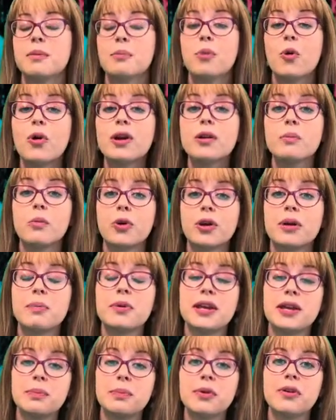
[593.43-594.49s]
more and more
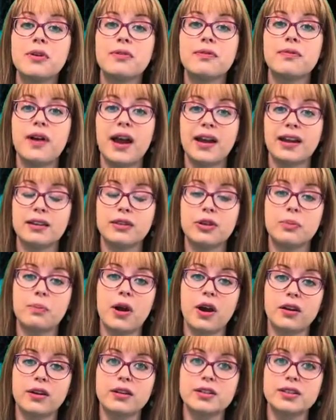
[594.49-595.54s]
people find their
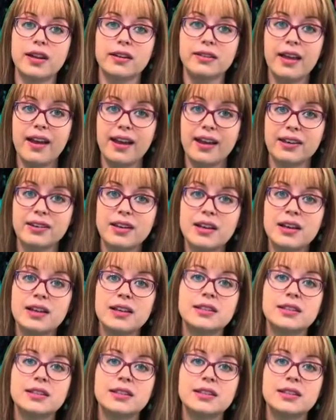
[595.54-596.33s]
partners online.